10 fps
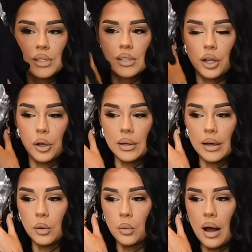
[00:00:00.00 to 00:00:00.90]
It's a cute
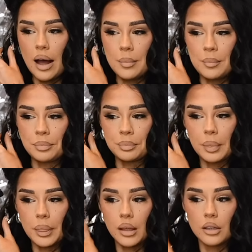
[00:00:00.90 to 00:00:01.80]
little
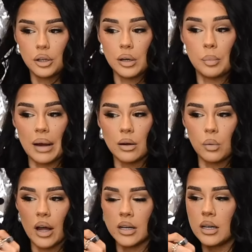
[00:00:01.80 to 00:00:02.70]
black
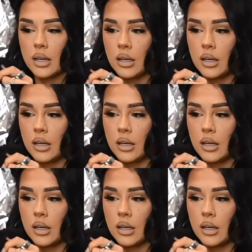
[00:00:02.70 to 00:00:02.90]
one.